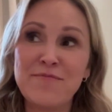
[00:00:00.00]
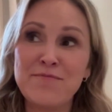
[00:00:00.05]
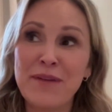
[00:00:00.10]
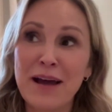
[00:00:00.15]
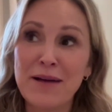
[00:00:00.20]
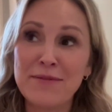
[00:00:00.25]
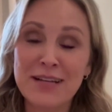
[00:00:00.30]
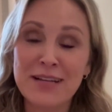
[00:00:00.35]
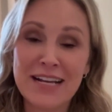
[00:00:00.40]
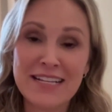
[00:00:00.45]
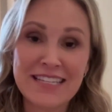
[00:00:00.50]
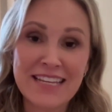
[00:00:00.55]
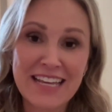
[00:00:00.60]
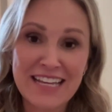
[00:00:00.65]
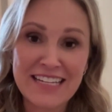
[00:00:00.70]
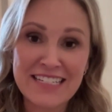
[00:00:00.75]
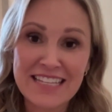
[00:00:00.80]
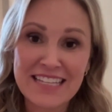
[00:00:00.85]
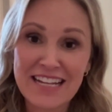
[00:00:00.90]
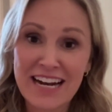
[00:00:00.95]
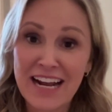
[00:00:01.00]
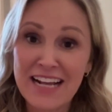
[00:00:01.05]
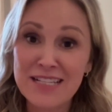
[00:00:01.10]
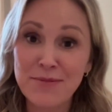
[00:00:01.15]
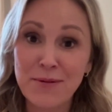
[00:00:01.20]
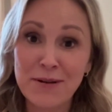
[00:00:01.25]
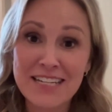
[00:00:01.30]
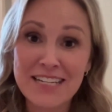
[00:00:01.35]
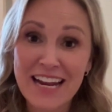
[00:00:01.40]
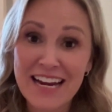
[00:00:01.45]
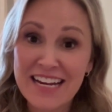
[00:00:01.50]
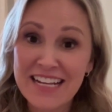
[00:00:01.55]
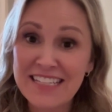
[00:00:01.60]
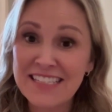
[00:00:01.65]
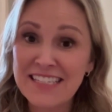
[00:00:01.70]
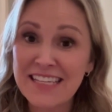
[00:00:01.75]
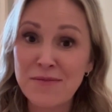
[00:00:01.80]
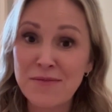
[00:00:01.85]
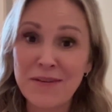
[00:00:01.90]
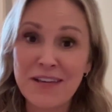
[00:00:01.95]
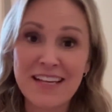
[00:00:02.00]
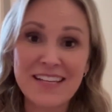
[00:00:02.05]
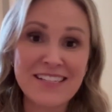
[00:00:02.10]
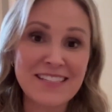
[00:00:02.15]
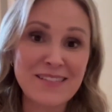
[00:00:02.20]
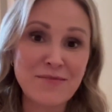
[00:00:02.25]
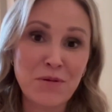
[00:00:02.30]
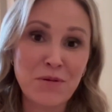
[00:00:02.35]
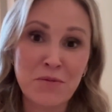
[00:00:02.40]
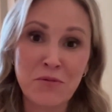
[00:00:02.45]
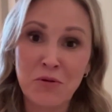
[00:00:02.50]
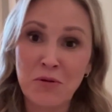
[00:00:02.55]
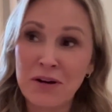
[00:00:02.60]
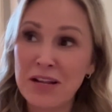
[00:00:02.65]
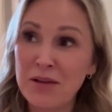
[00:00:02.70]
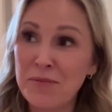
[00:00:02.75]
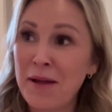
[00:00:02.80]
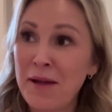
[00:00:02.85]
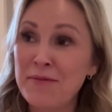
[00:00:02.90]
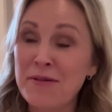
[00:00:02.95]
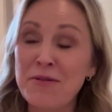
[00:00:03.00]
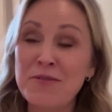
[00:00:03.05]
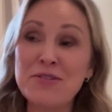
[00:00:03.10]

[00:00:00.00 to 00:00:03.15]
baptizing into the night spontaneously because people want to get baptized.